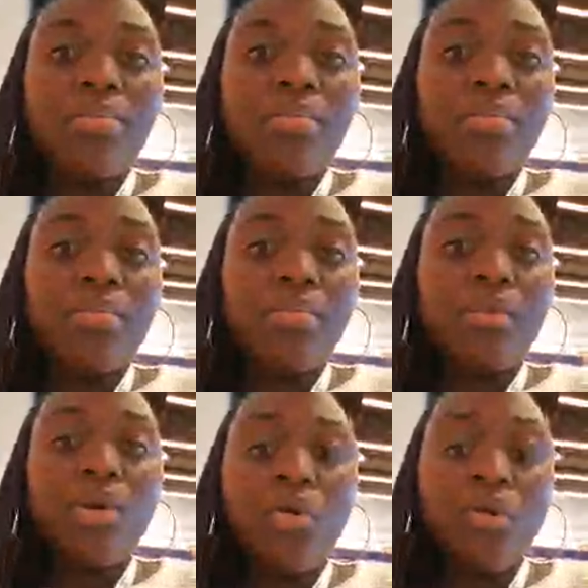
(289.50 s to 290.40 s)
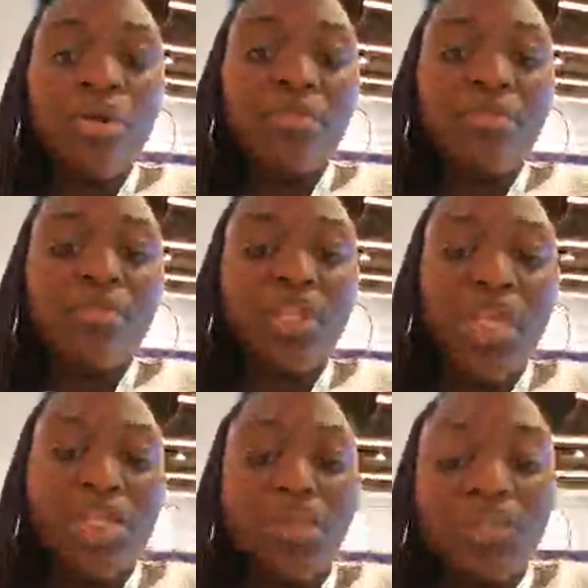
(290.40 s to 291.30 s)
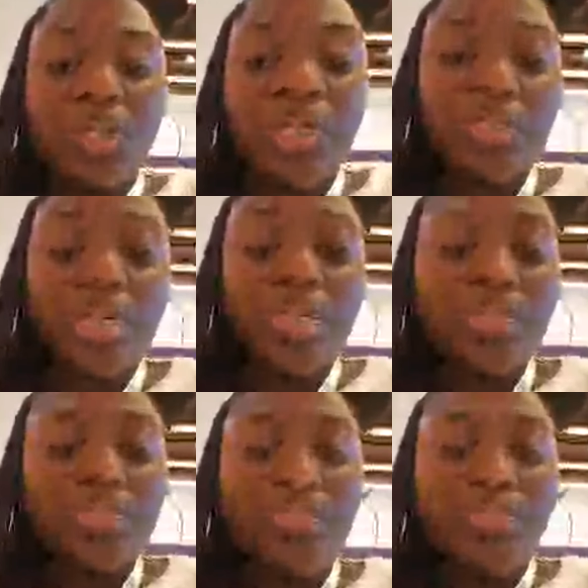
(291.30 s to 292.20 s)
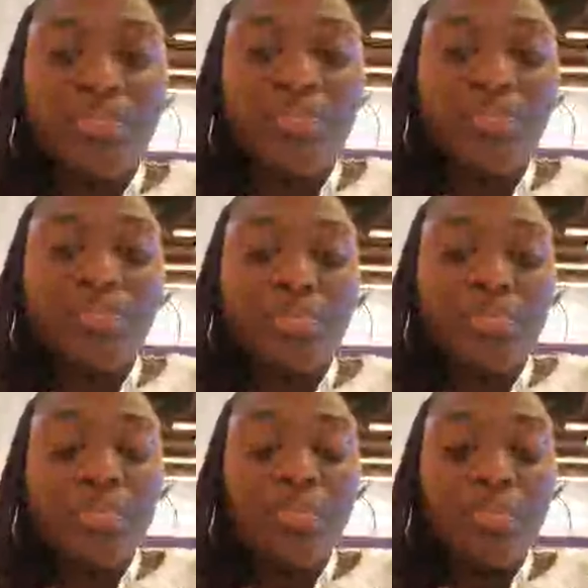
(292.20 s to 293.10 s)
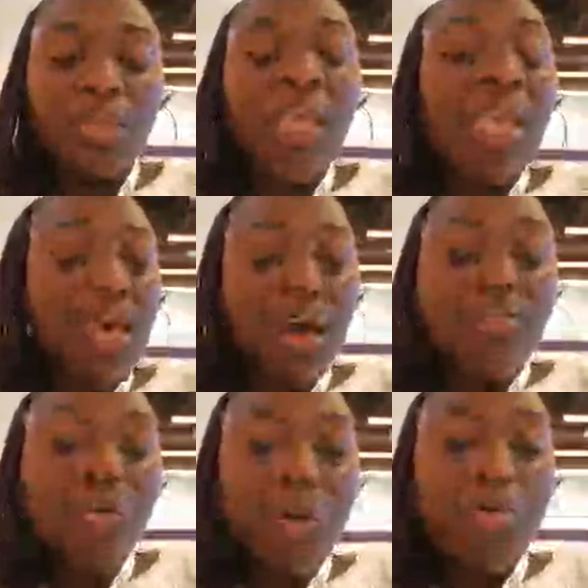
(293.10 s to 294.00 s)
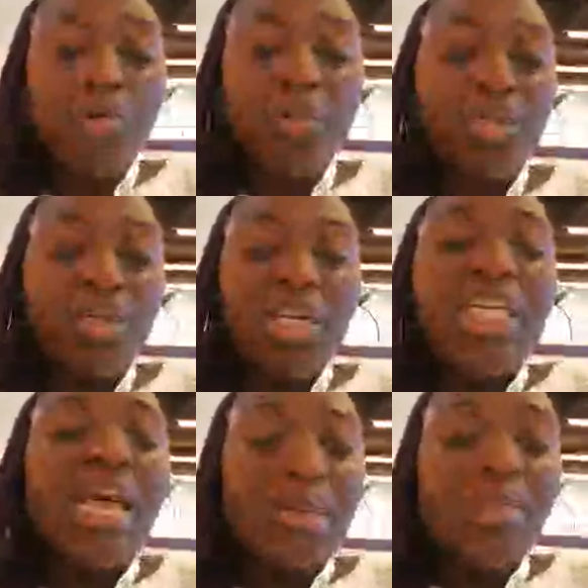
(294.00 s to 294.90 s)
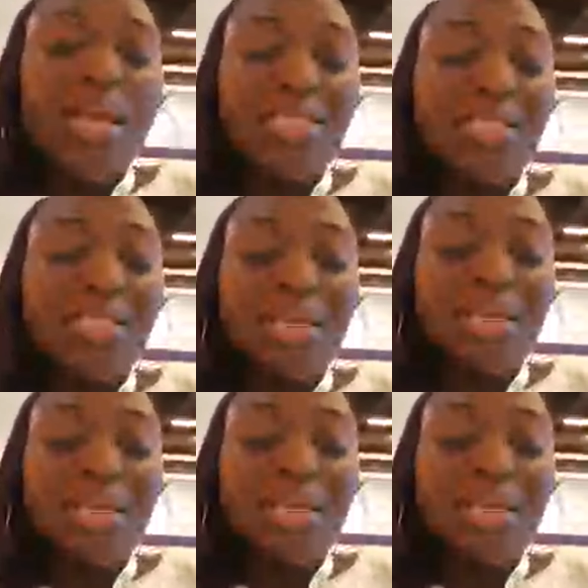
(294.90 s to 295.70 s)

going for these opportunities. Yeah, of course. Yeah, blessing. Right, definitely. Yeah.